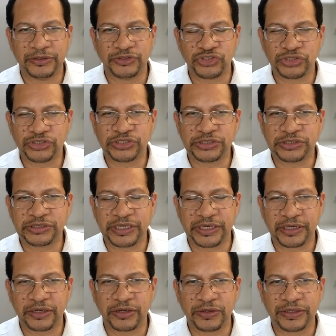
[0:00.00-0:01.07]
Just
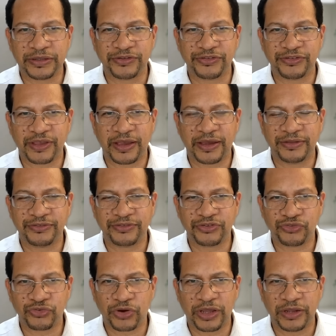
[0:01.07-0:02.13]
take a look at the science
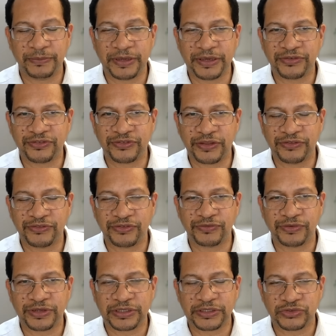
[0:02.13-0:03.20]
and try and make sense
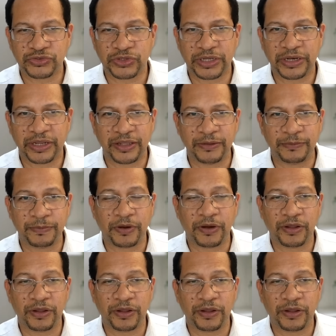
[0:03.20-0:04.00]
of it and try and help